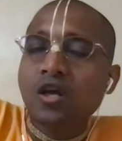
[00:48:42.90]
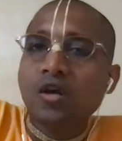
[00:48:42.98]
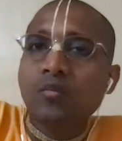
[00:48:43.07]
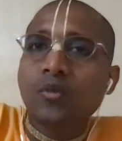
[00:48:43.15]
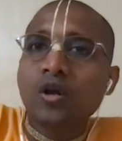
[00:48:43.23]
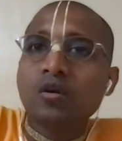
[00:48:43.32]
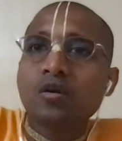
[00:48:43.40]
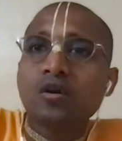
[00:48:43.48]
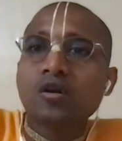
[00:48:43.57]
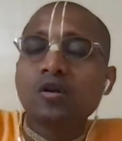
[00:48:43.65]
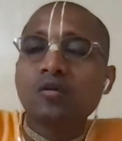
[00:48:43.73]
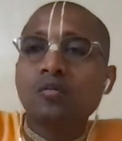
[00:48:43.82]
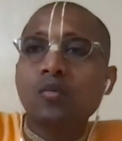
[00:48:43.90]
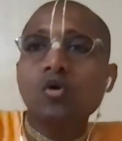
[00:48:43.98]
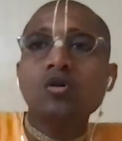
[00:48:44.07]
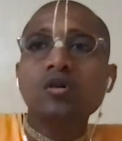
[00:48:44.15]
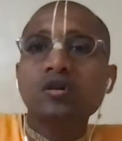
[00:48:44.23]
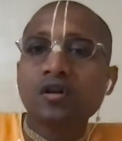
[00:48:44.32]
But
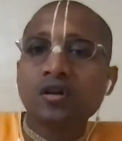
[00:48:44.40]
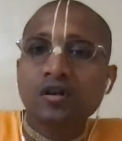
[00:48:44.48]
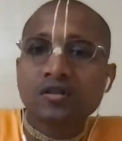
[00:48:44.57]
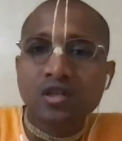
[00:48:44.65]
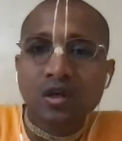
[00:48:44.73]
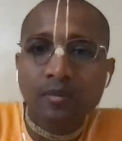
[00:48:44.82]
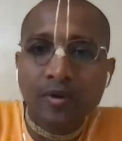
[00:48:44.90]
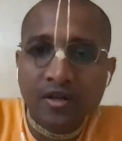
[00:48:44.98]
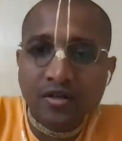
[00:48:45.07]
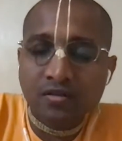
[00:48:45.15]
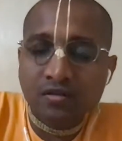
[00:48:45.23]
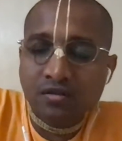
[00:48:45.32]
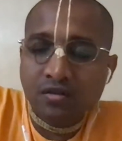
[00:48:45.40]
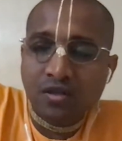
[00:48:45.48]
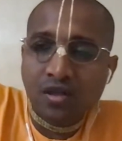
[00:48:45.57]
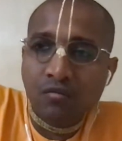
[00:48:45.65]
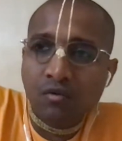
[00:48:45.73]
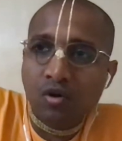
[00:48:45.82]
more surprised
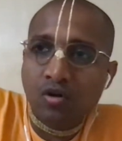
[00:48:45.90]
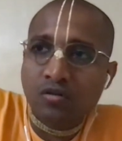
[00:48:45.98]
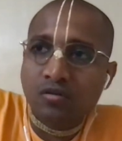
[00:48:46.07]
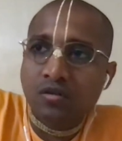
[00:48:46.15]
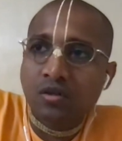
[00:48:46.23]
he was